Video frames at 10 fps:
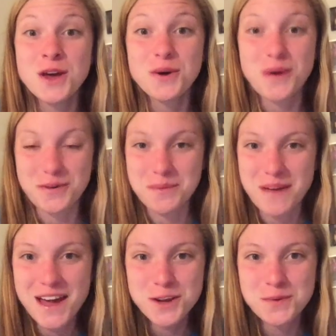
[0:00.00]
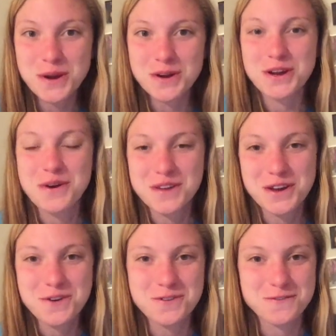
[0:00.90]
Welcome back. We are going
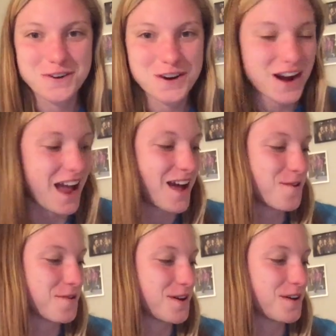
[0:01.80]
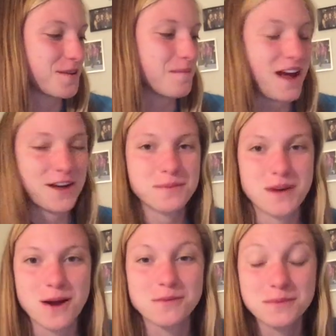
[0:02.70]
over our math
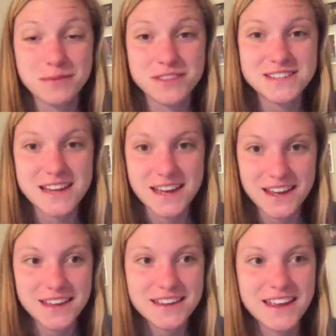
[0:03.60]
problem of the day,